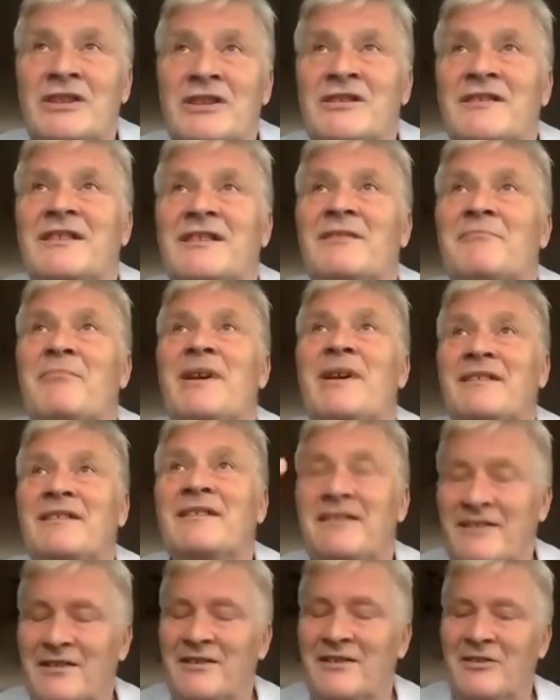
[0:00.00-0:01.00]
it is the
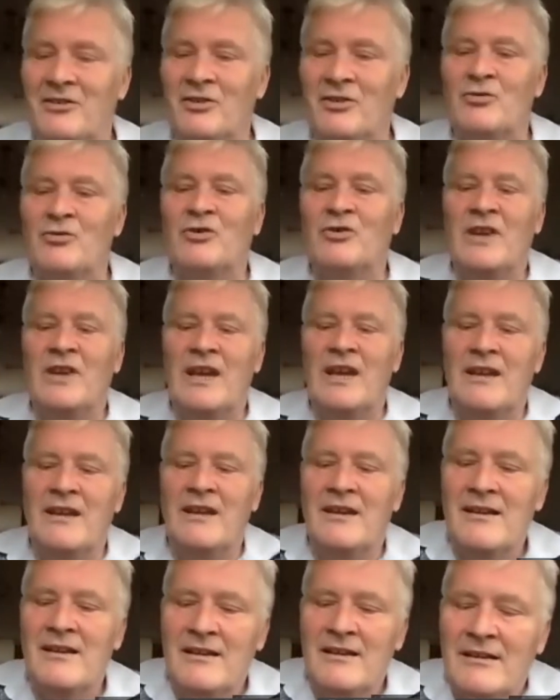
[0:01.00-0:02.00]
best, so to say,